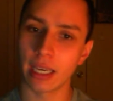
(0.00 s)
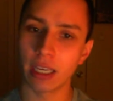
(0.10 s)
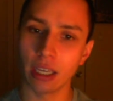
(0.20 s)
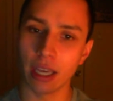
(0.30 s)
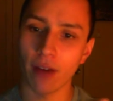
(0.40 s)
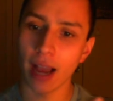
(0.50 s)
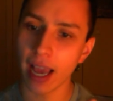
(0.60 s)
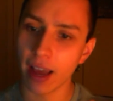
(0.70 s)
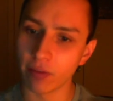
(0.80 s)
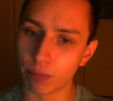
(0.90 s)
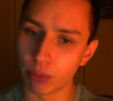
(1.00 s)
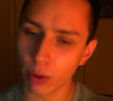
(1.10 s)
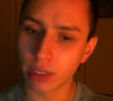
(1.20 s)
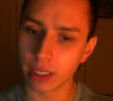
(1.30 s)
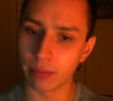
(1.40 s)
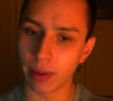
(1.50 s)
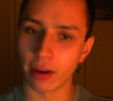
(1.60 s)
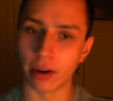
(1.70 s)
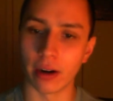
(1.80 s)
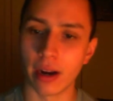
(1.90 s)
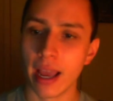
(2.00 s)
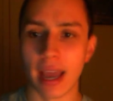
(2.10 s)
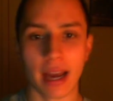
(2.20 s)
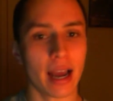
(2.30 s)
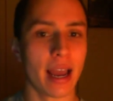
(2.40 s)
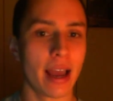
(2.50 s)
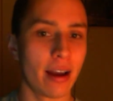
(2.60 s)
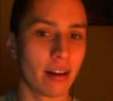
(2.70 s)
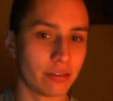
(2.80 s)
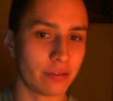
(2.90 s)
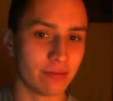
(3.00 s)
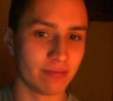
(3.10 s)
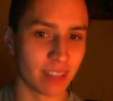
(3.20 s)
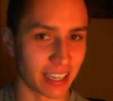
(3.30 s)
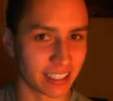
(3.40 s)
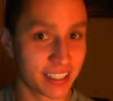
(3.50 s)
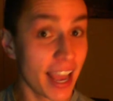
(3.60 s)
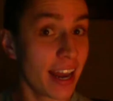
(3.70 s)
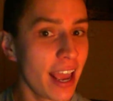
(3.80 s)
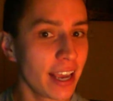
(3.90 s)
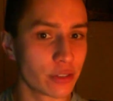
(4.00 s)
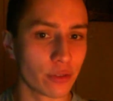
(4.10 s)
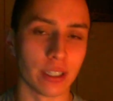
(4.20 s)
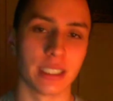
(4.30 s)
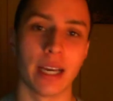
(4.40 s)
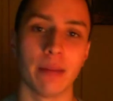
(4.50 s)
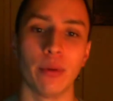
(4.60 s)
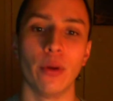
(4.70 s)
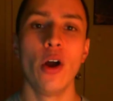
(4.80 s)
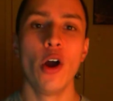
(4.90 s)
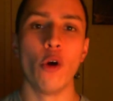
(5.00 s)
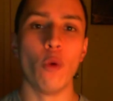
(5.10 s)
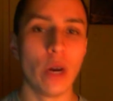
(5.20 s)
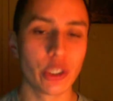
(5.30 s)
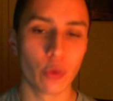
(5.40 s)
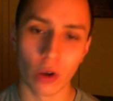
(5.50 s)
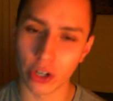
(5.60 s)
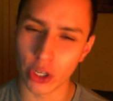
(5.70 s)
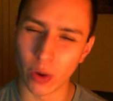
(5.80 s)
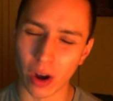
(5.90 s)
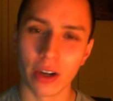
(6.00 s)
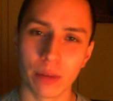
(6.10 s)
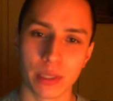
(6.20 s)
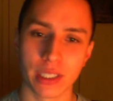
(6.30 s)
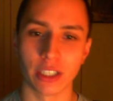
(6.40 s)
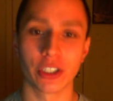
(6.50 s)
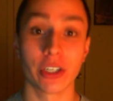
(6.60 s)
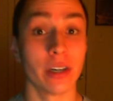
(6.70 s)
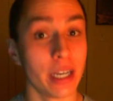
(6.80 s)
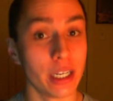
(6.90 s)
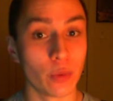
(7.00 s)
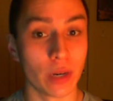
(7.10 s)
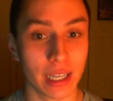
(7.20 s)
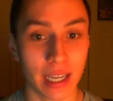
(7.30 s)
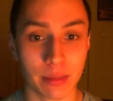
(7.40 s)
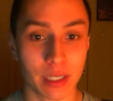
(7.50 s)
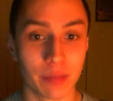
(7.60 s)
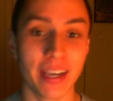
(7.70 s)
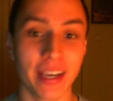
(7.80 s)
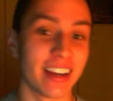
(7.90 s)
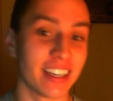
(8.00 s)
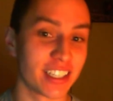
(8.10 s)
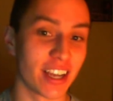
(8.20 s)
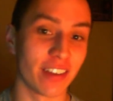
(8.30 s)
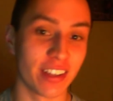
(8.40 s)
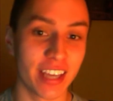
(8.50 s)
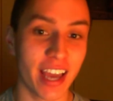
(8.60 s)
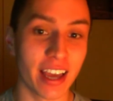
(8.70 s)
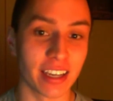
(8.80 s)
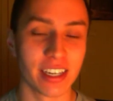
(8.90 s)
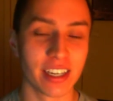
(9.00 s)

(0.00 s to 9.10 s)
if I have protein powder and I have like 10 eggs, for example, which one are you 100% sure is what it claims to be? And it's definitely the eggs,